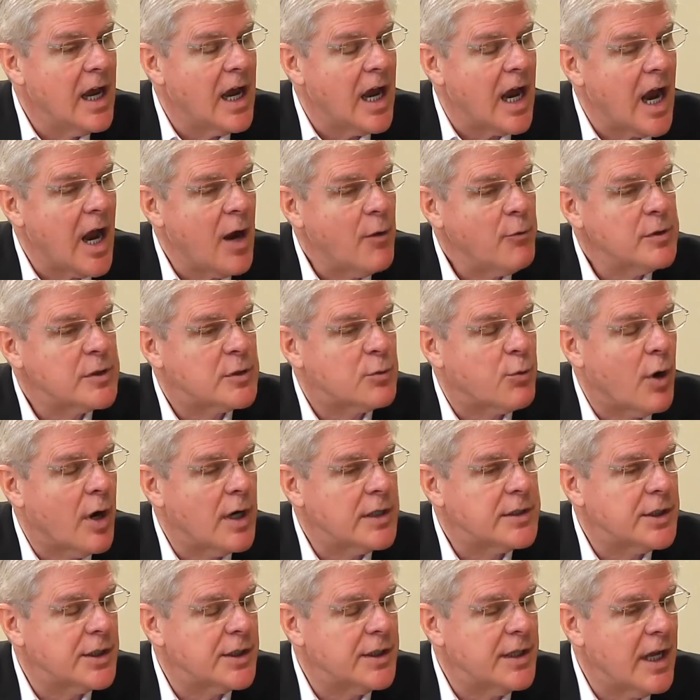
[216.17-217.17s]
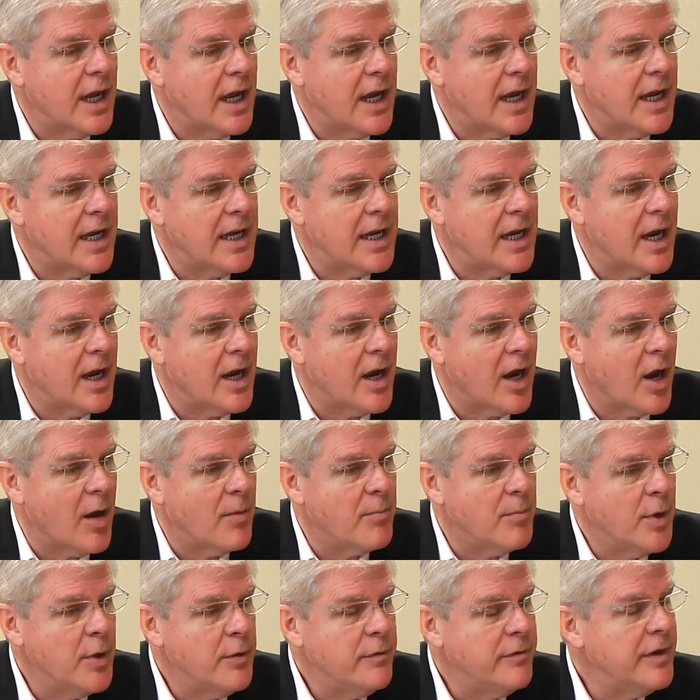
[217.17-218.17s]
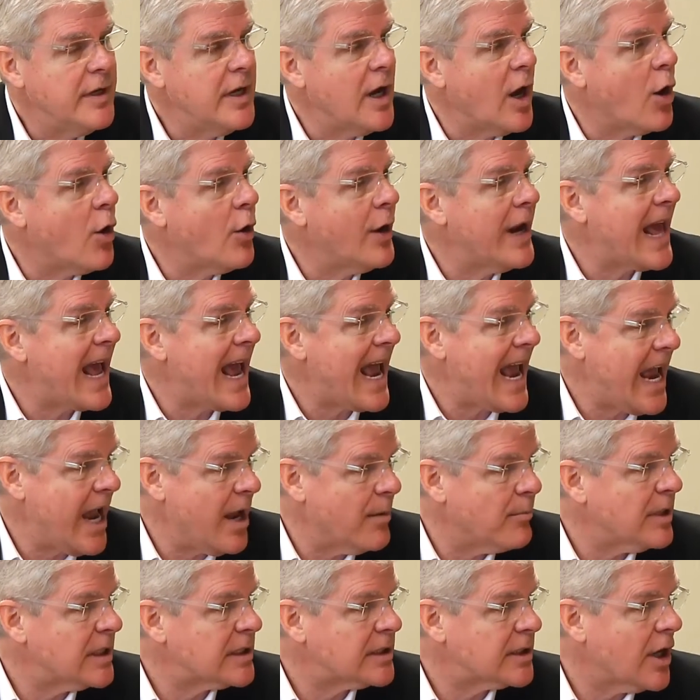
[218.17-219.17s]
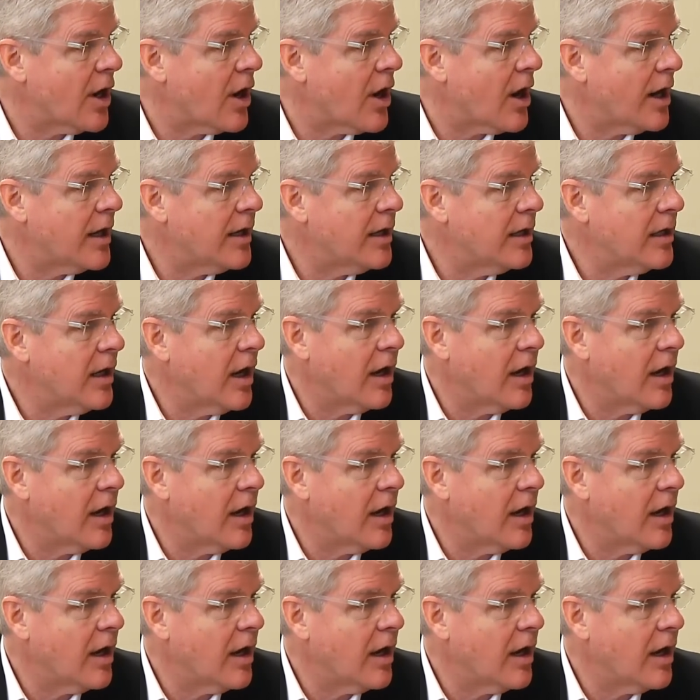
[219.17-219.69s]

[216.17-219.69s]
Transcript: I was watching a movie on Amazon,